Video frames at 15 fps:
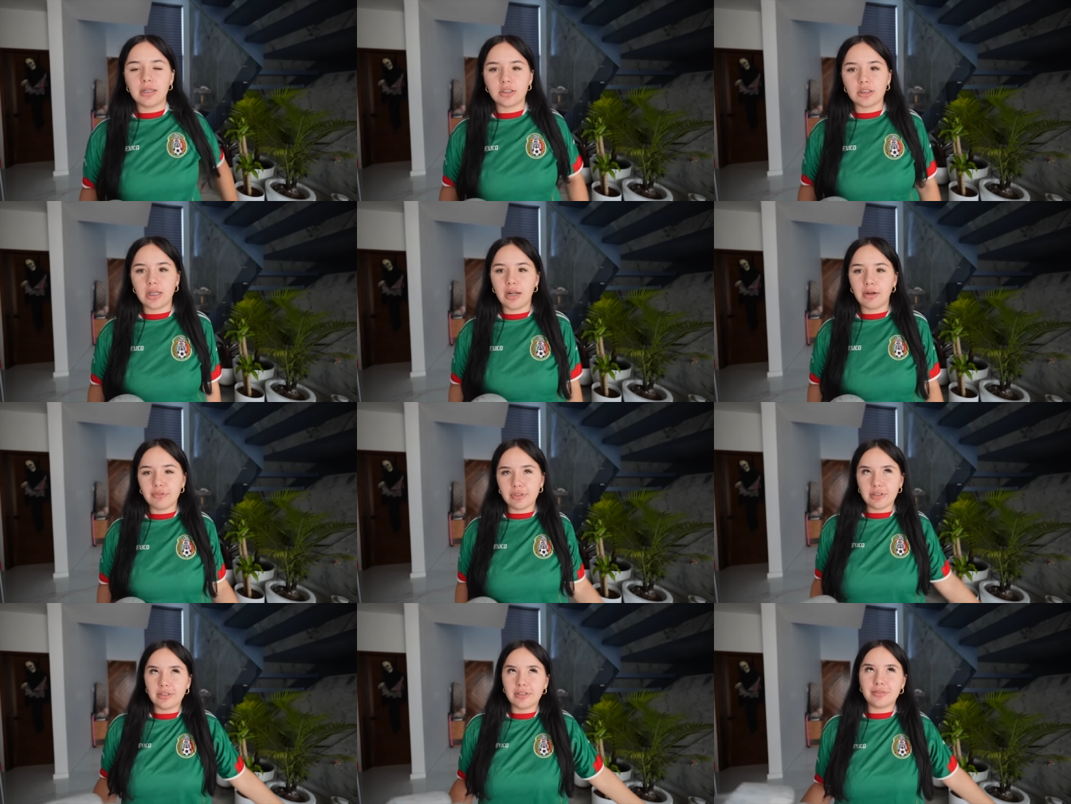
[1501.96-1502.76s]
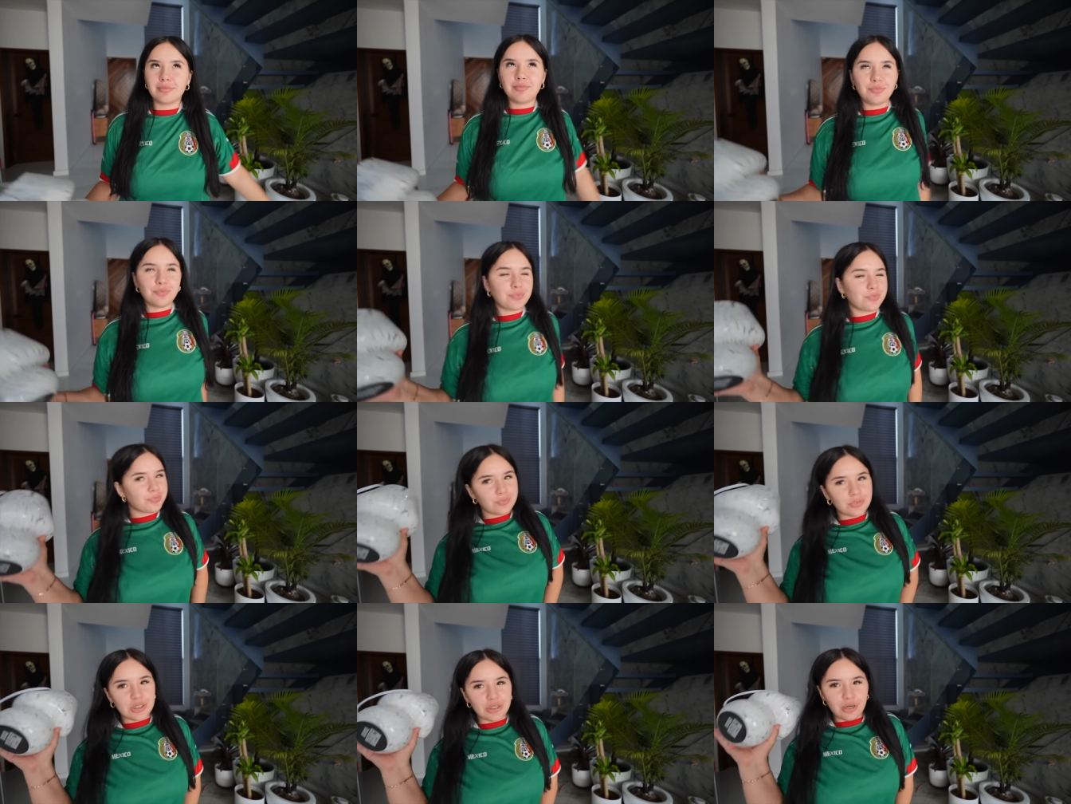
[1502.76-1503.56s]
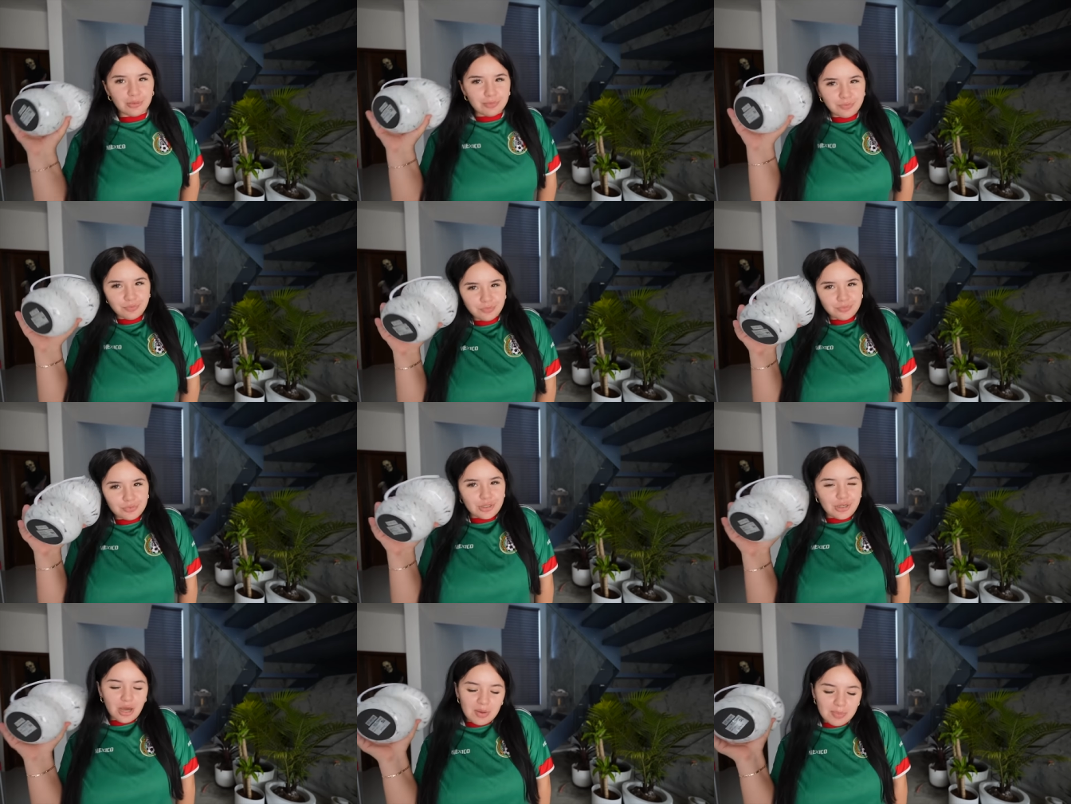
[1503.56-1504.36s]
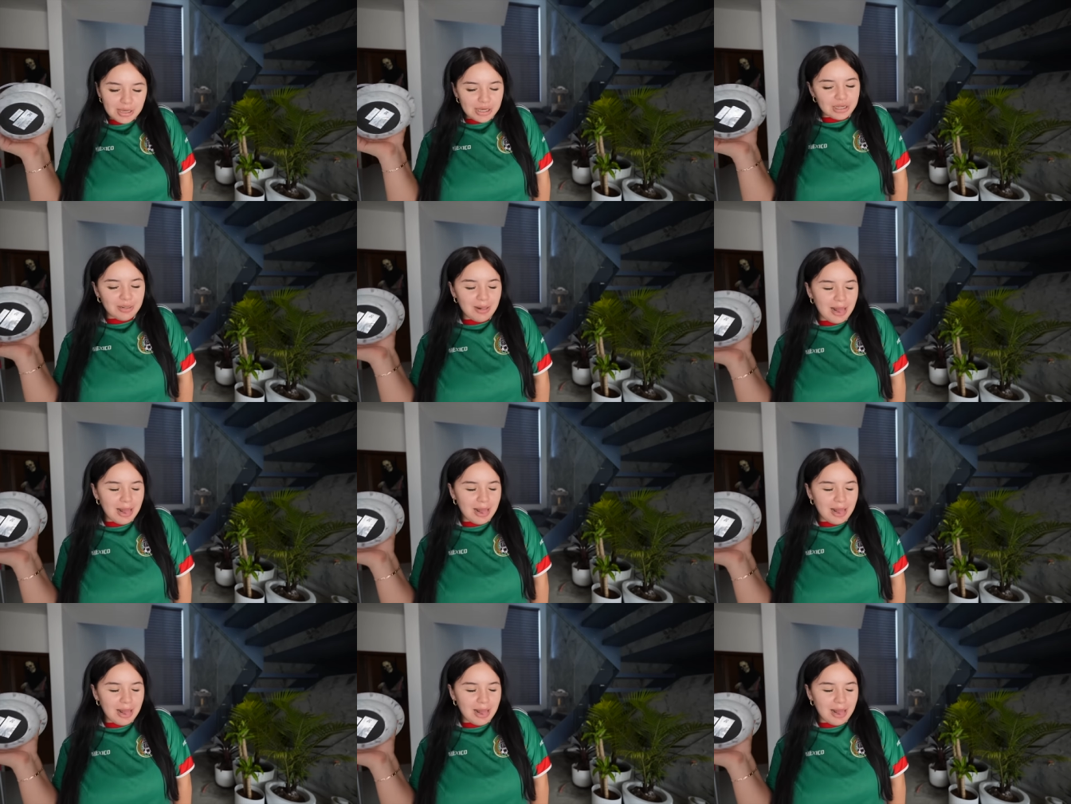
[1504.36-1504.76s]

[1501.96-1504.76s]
understand everything, you know. You know what I mean?